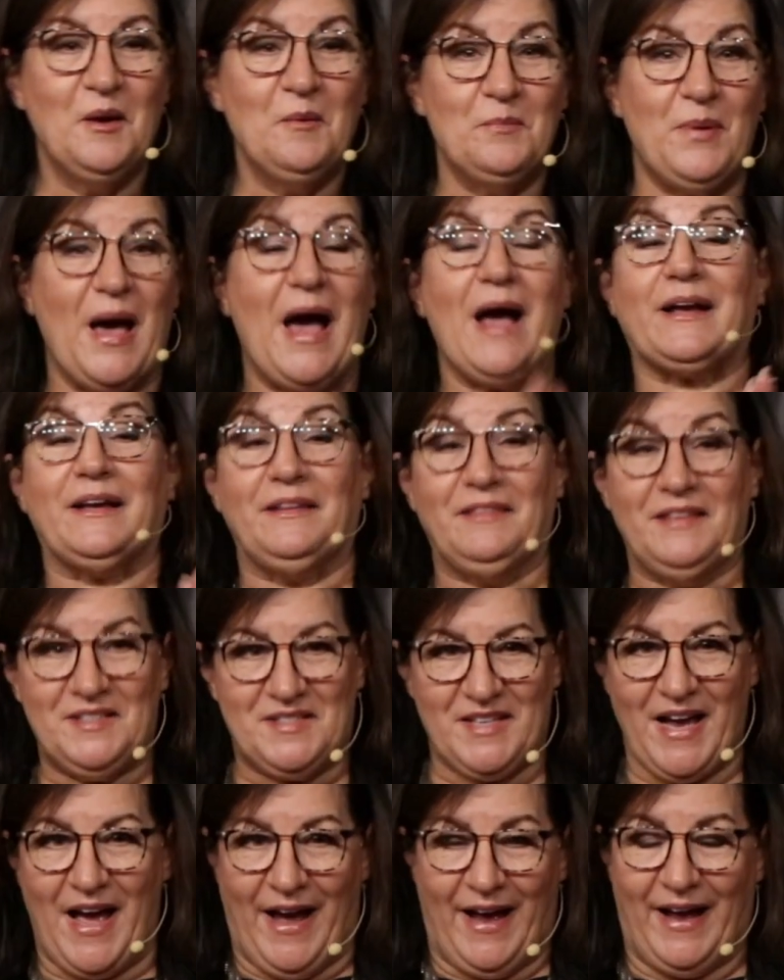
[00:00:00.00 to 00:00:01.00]
Back in the
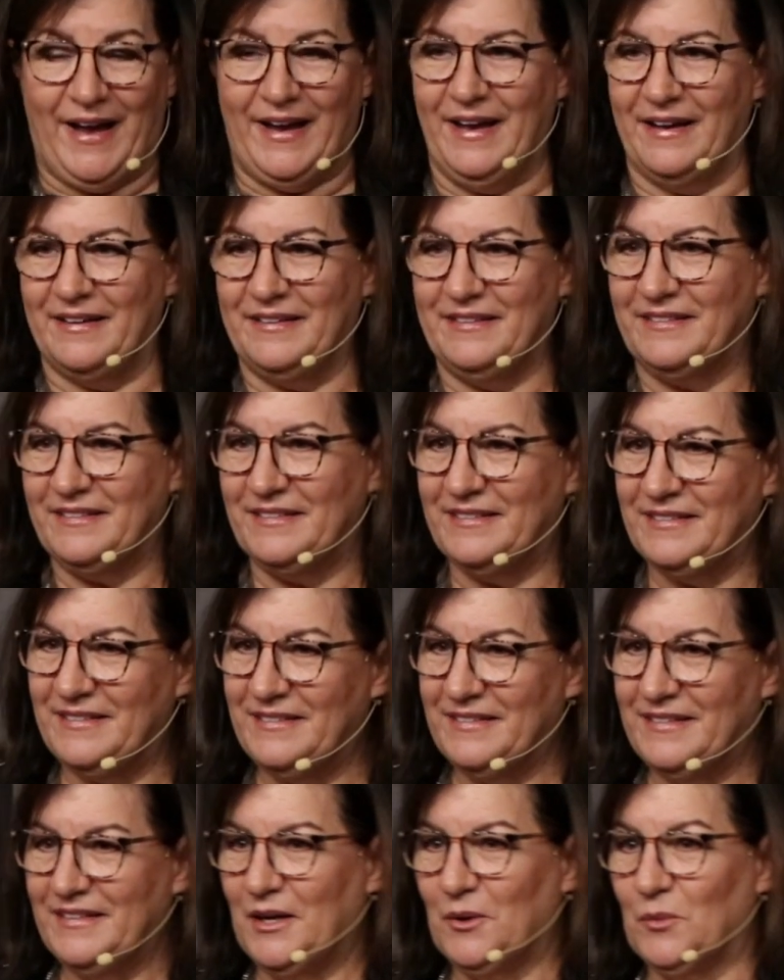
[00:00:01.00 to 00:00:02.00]
day,
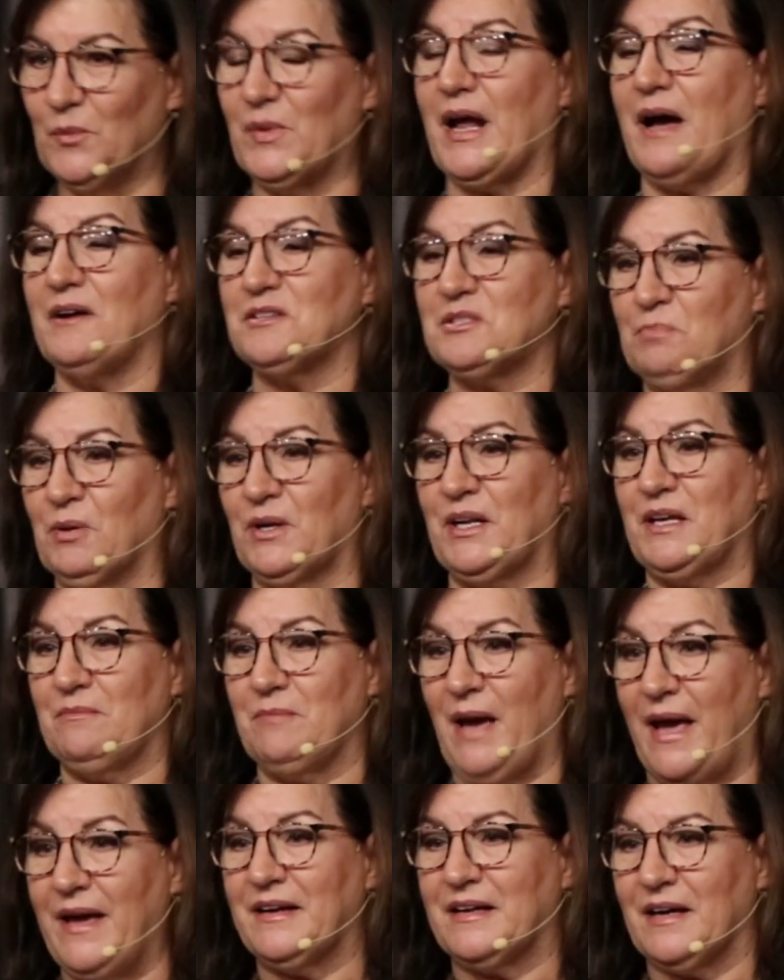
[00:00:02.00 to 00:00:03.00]
when I was
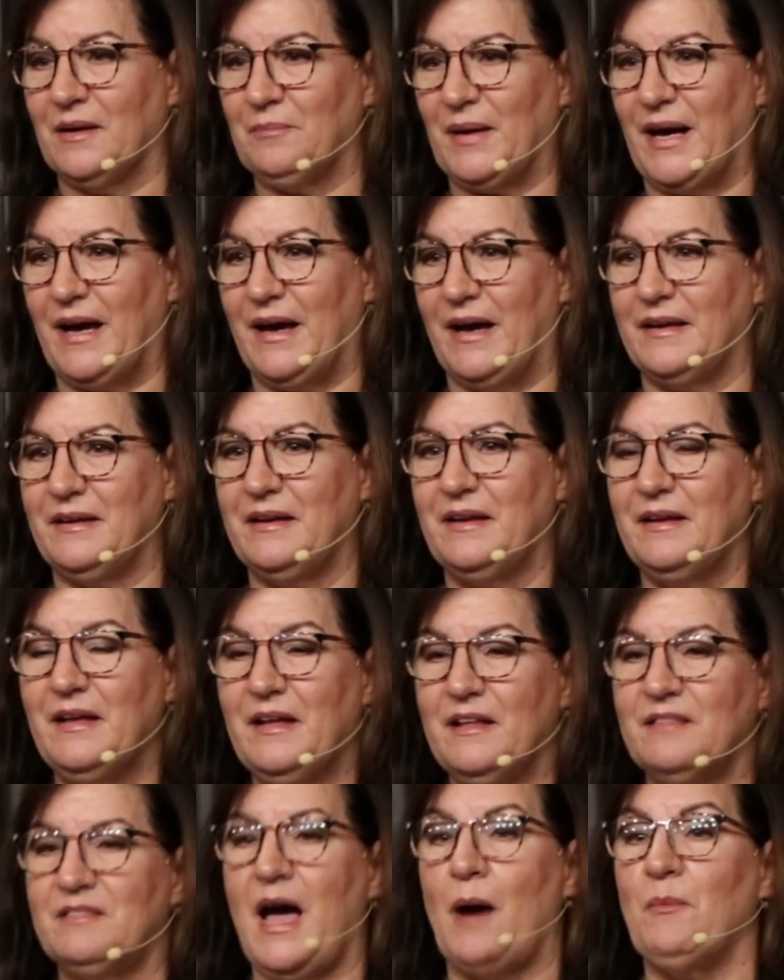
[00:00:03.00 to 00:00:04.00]
putting makeup on,
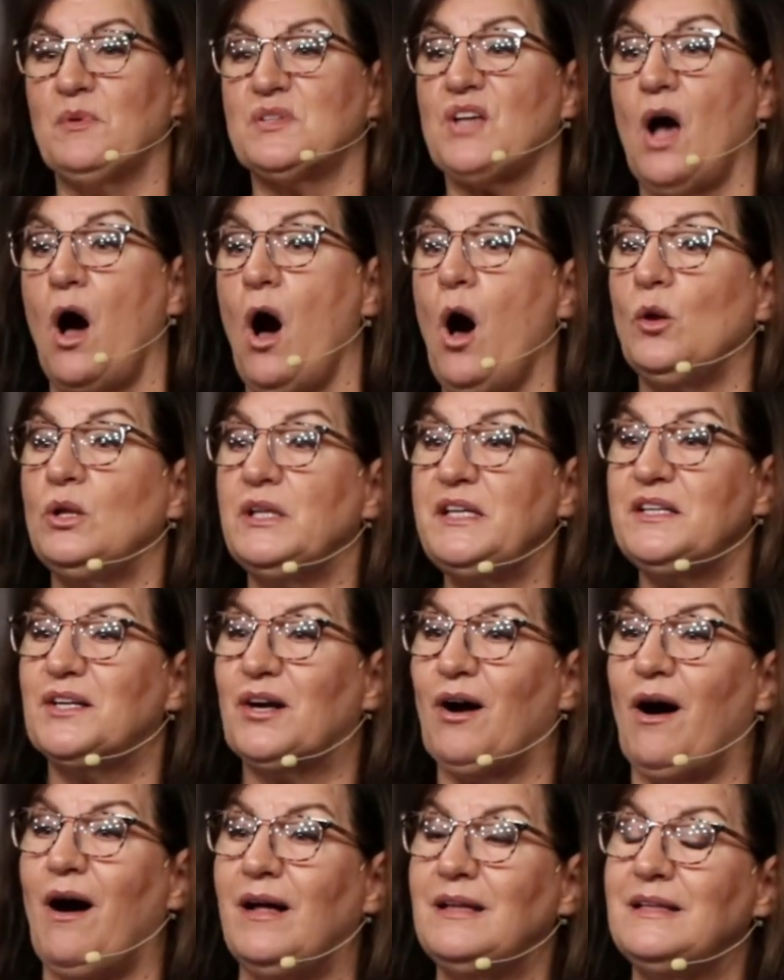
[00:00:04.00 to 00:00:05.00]
that was a holy
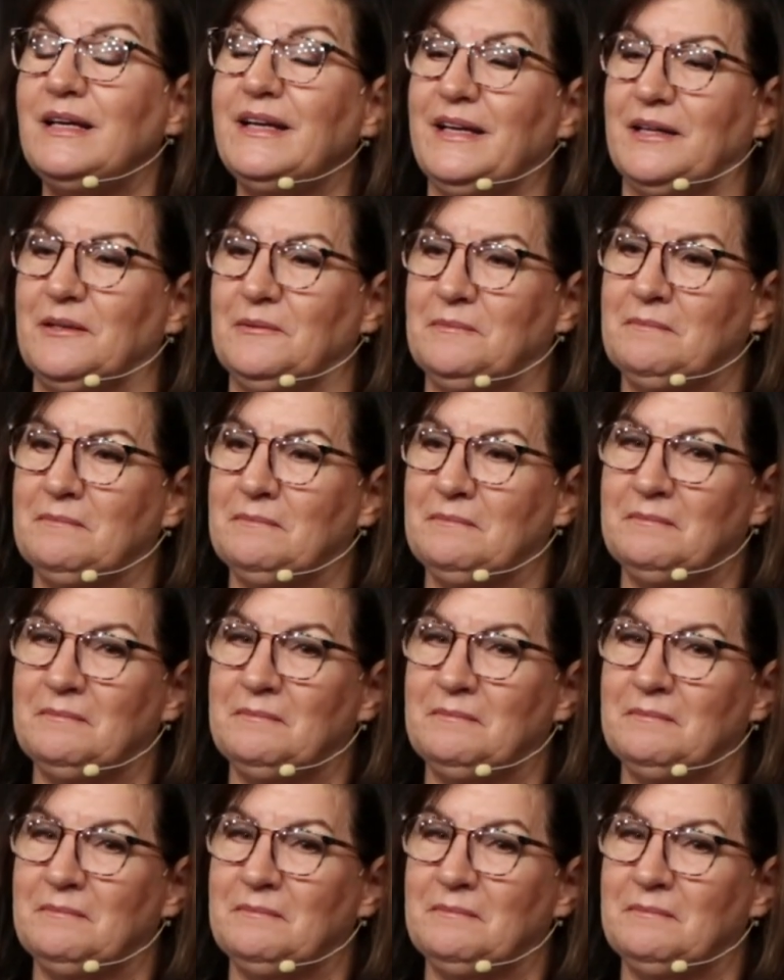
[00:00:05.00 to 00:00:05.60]
calling.